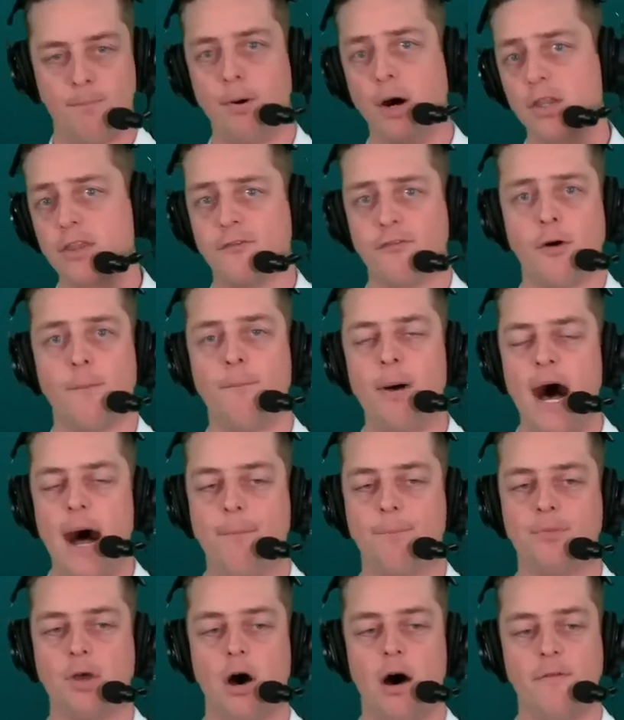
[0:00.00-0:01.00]
Both of them
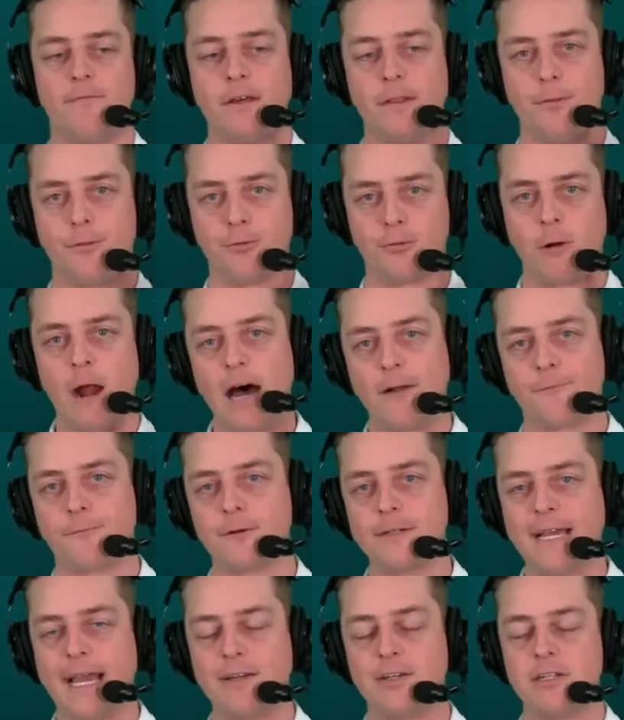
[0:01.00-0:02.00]
popped off, and throughout
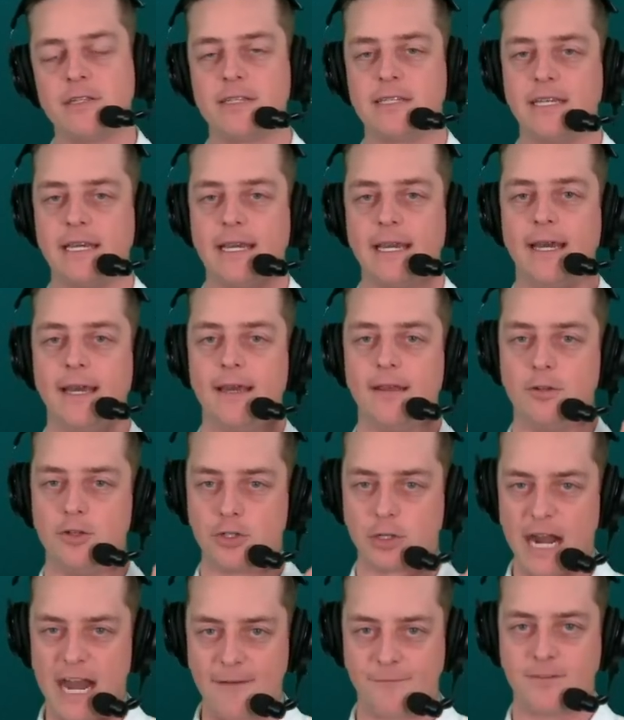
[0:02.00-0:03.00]
free agency,
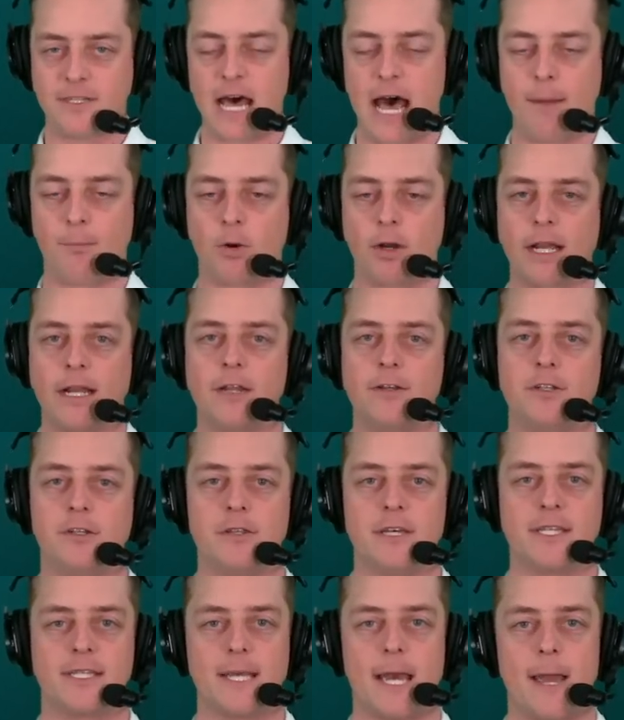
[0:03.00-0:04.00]
draft time, we're going to do
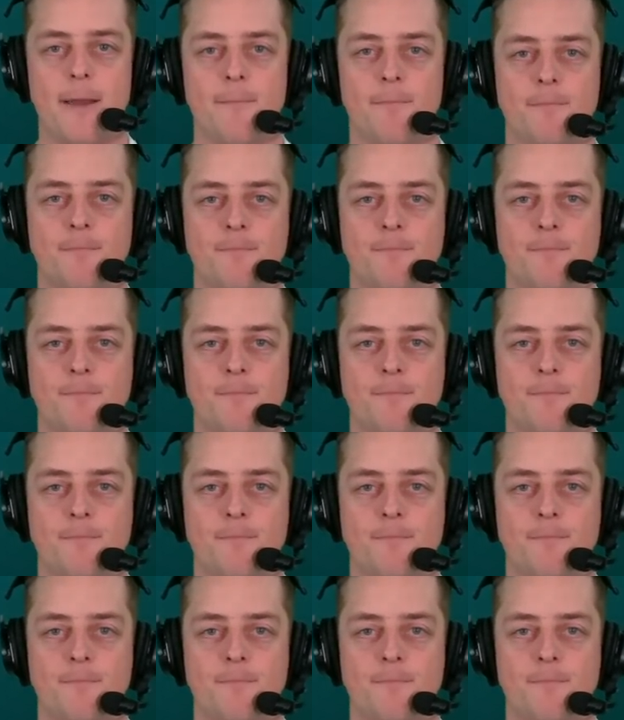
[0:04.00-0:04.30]
the same.